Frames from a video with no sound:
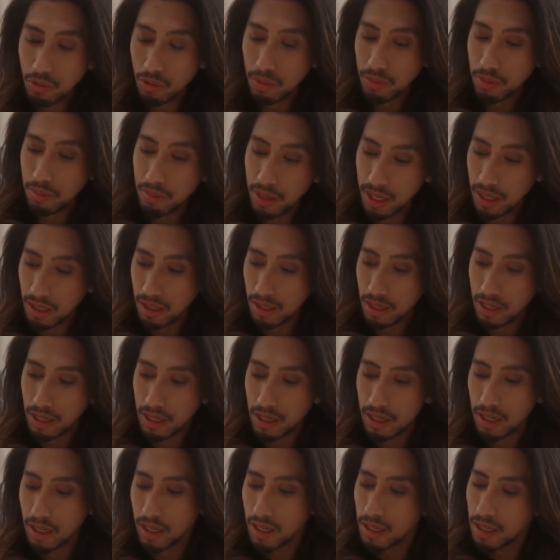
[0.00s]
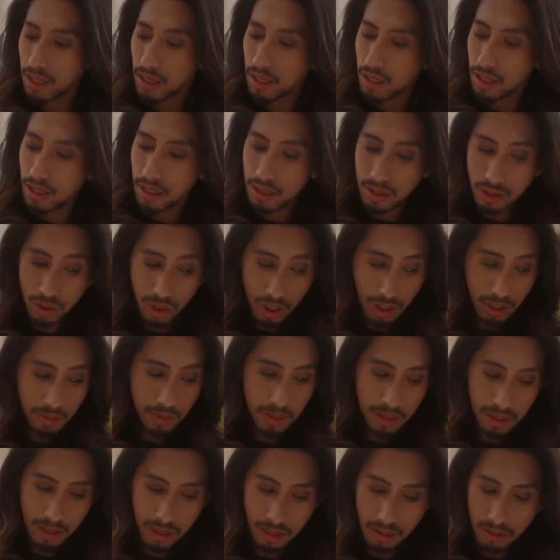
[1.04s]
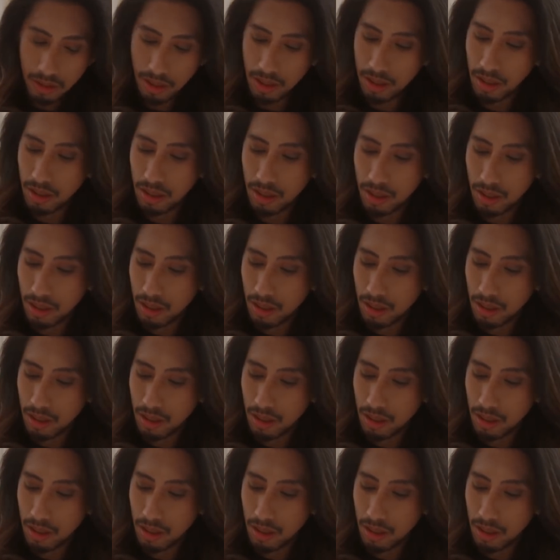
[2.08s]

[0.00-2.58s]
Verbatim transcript: will be made. Judgment is there already.